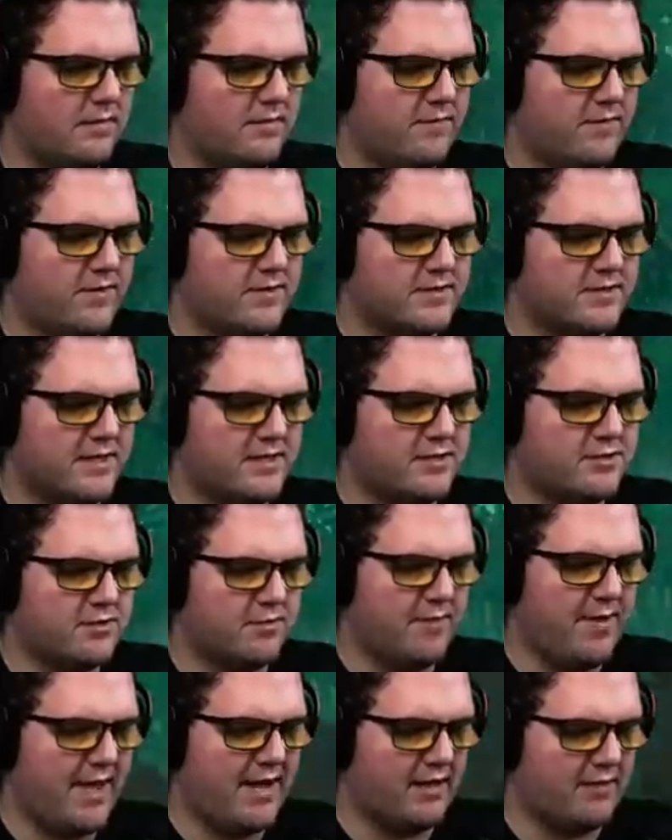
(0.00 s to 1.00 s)
There's like
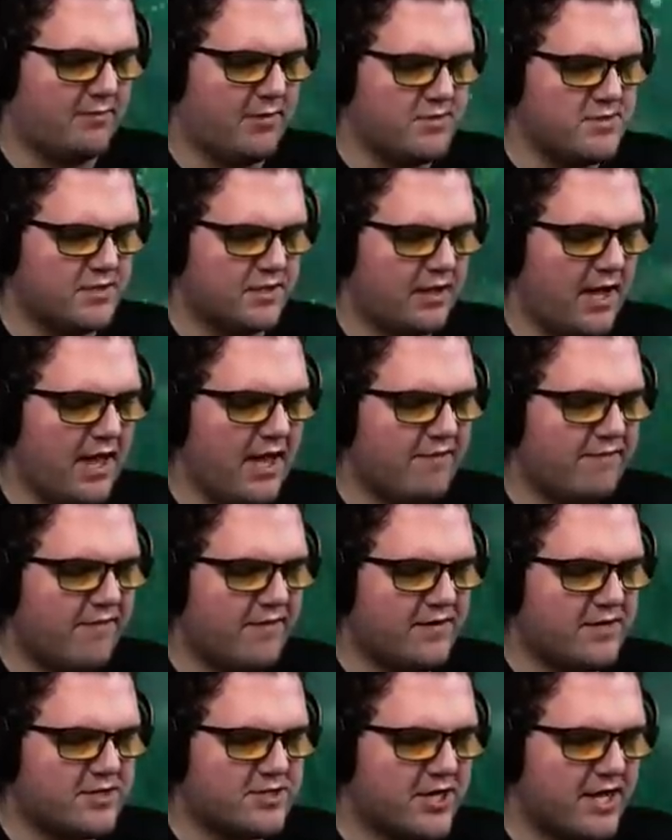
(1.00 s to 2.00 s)
dramatic music. Hey, I
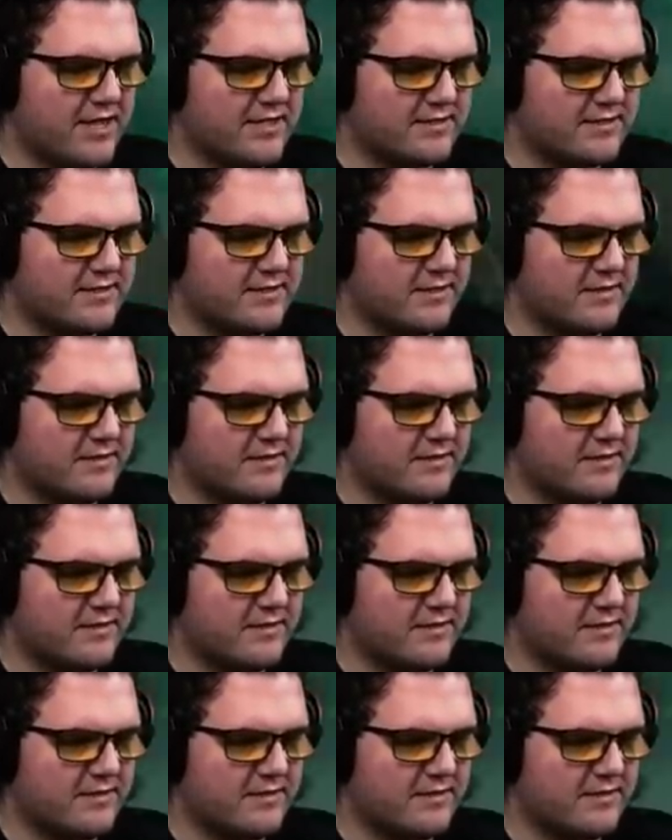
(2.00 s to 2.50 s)
found a chest.